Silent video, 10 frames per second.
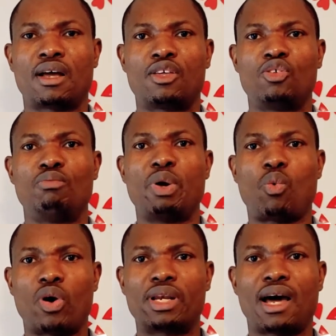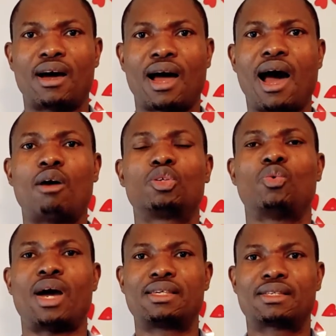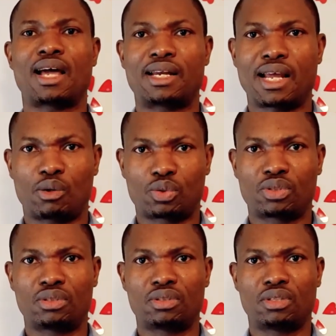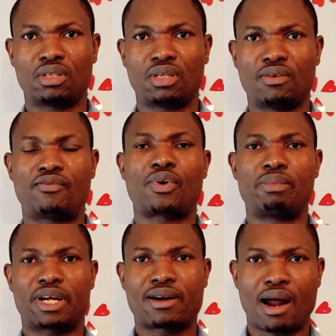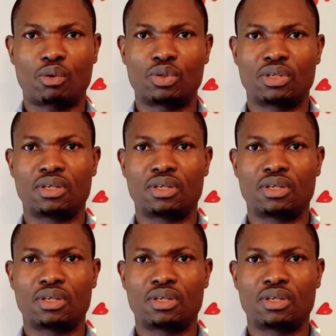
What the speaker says: you may wonder, how do I stand out from the crowd?